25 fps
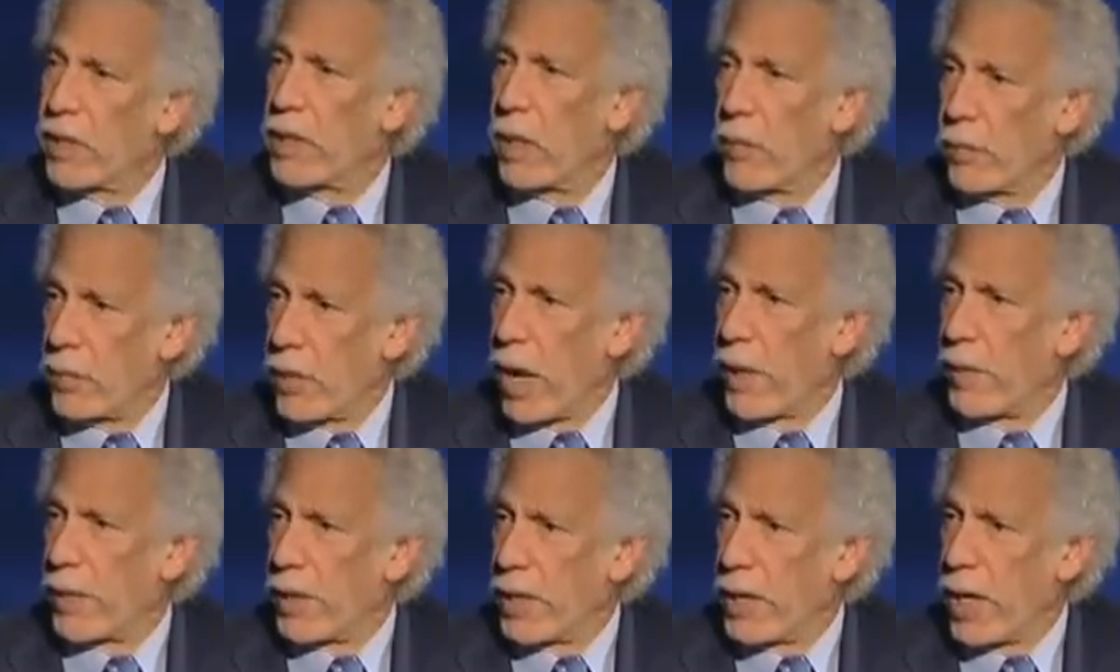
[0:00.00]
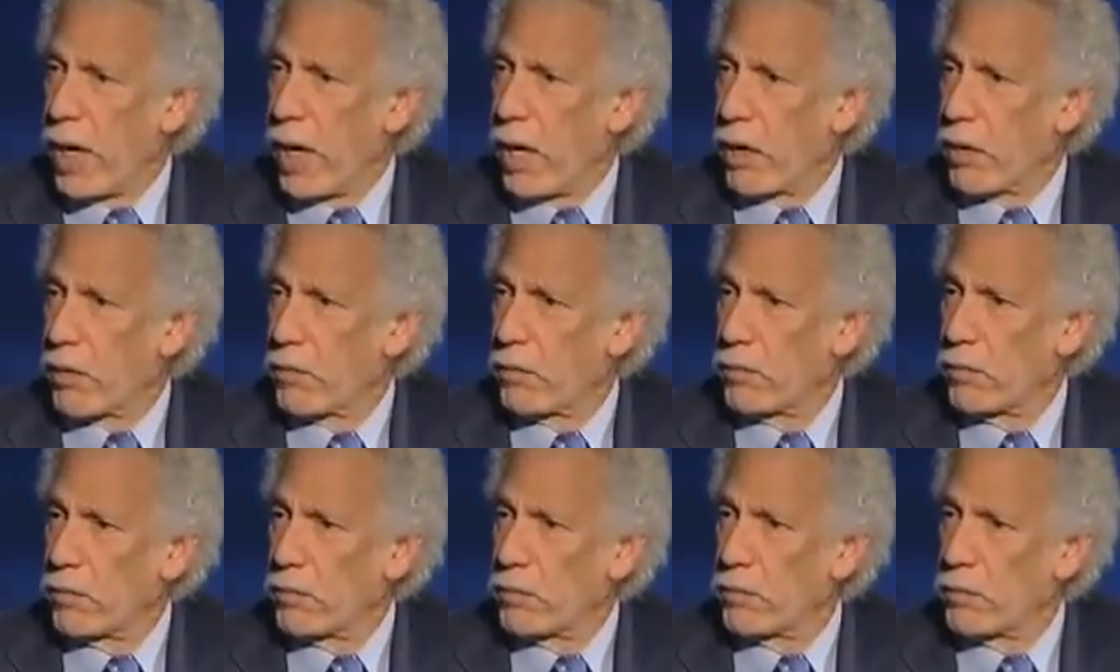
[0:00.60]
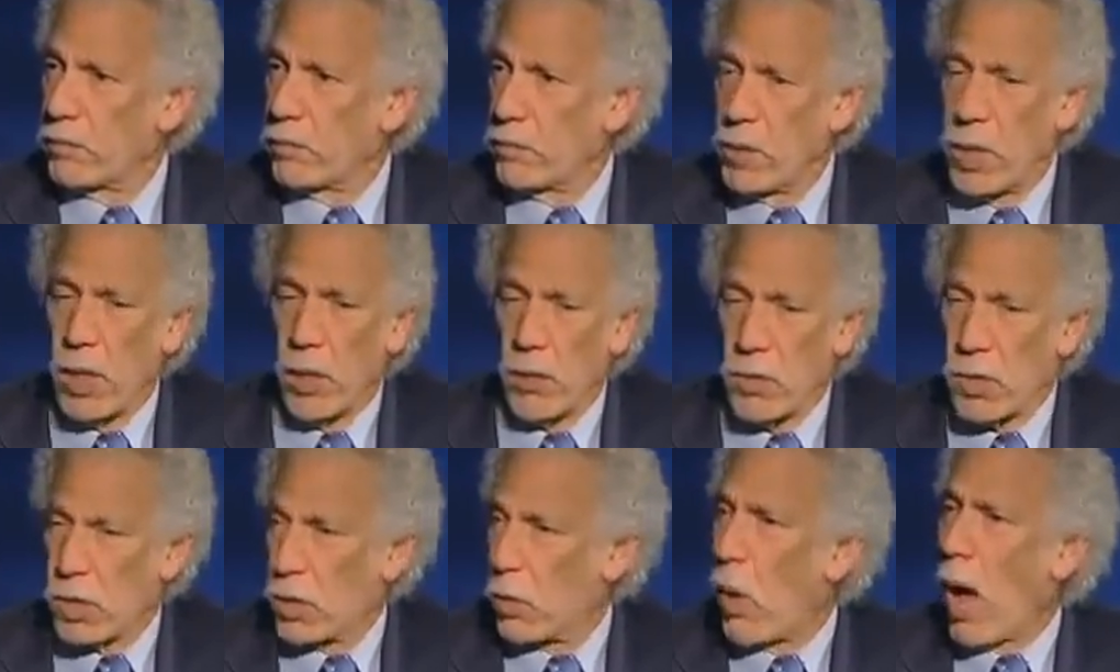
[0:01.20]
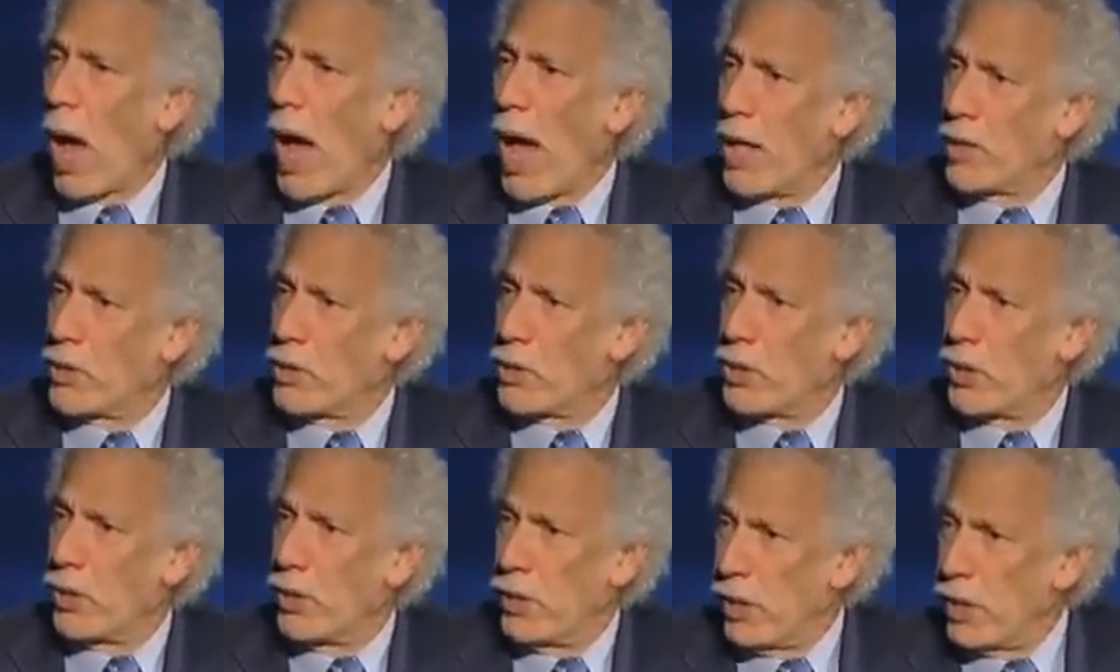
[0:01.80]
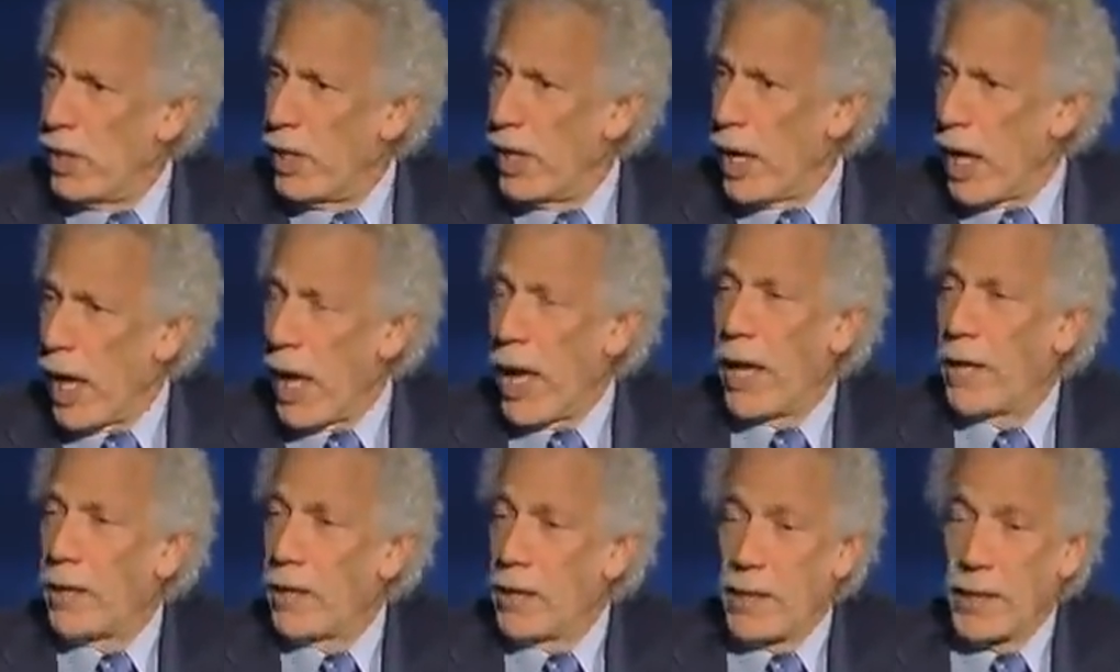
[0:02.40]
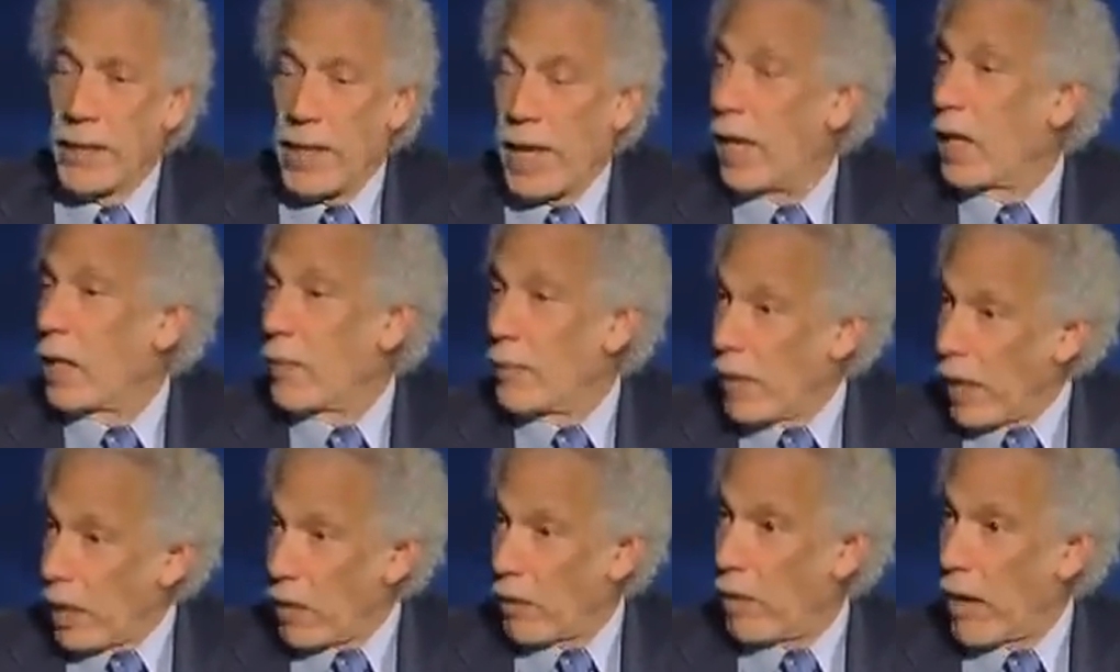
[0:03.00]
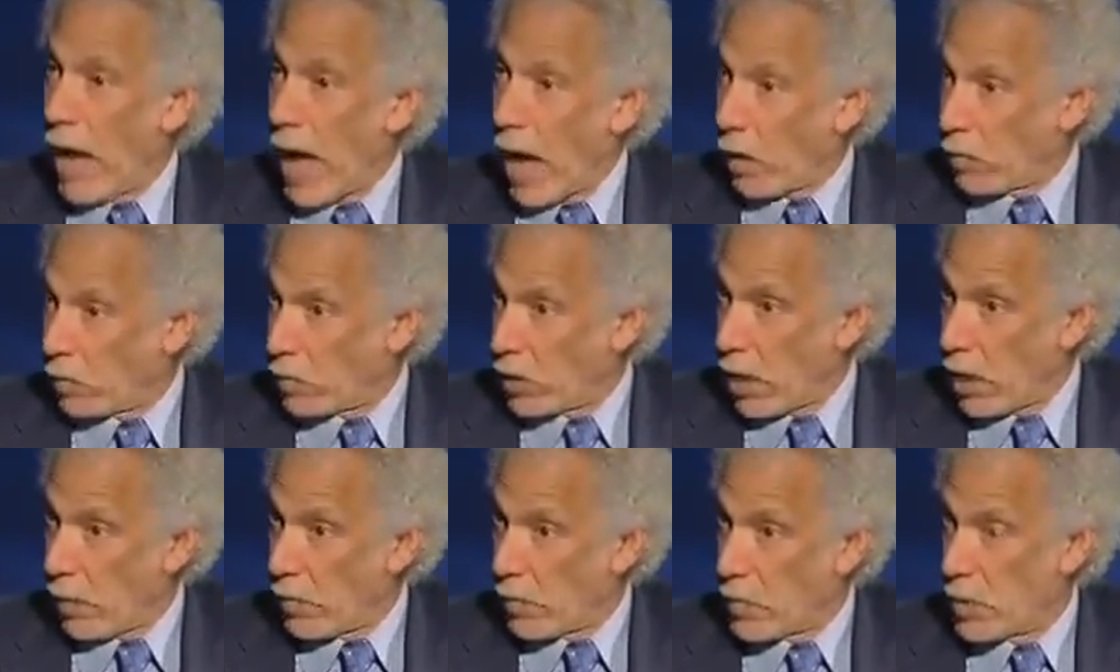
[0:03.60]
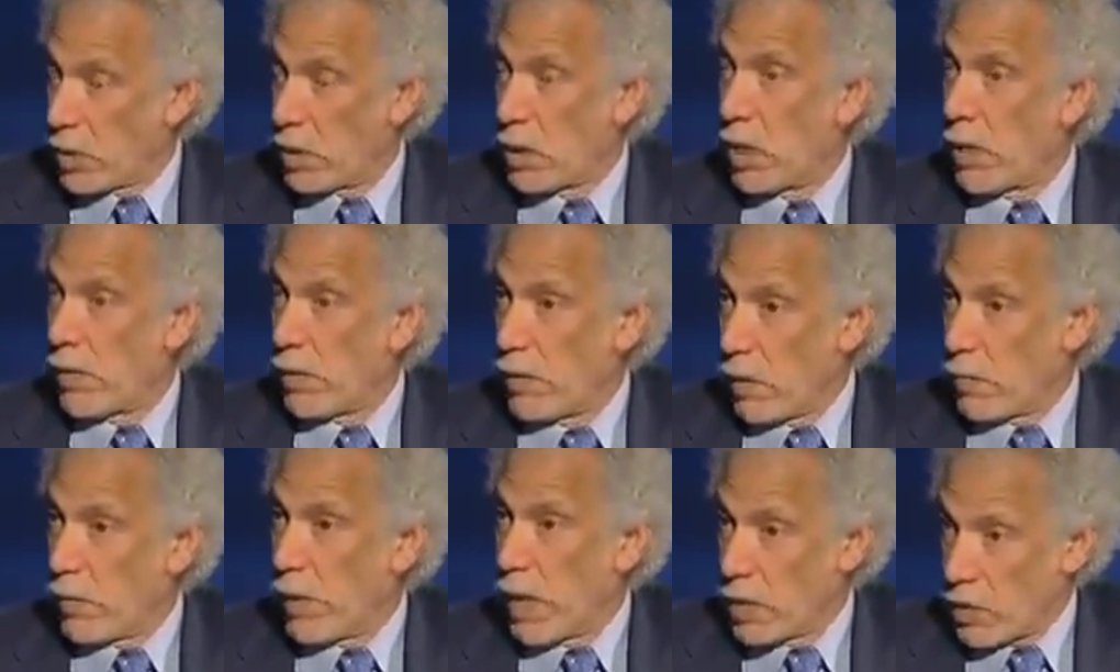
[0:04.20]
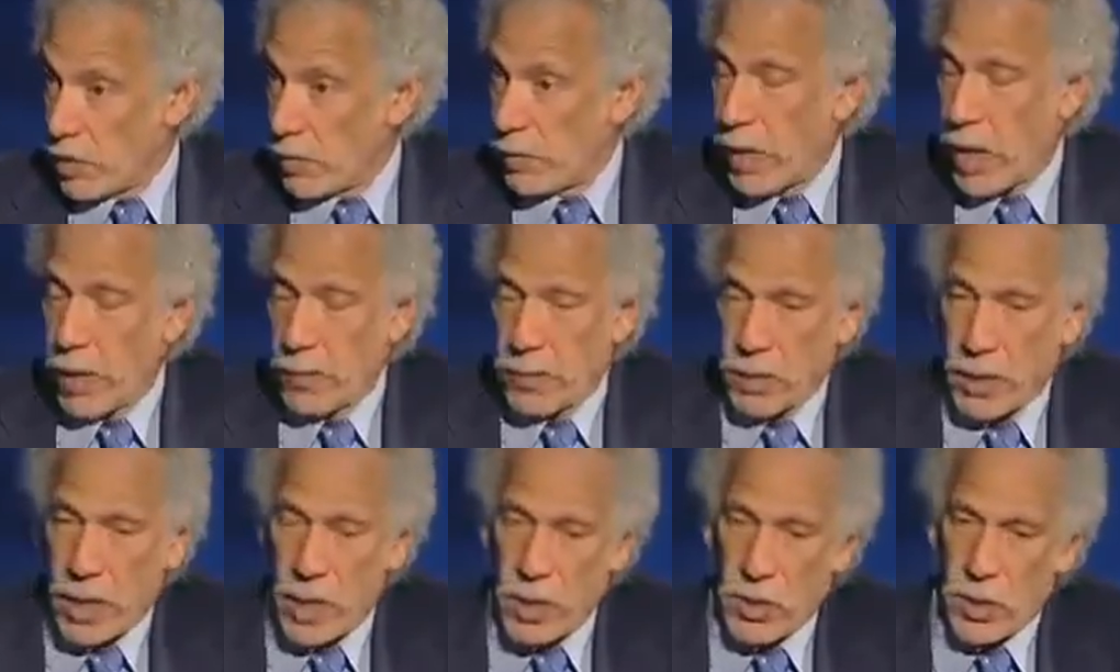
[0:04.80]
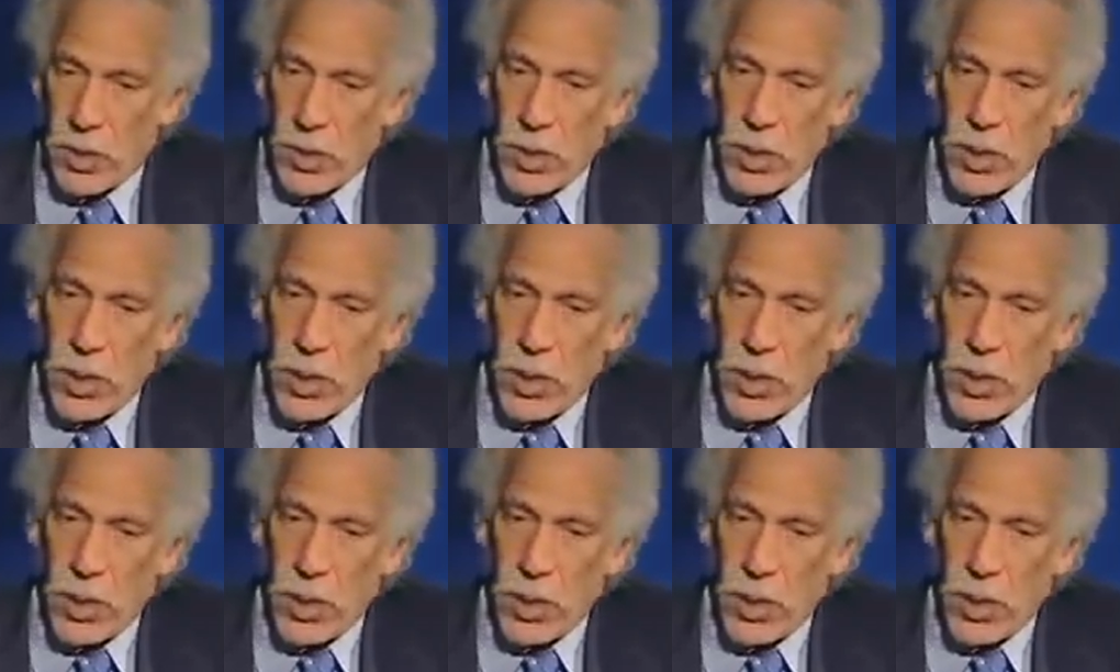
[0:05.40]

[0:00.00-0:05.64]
their primary care, squads and getting better outcomes in their patient populations.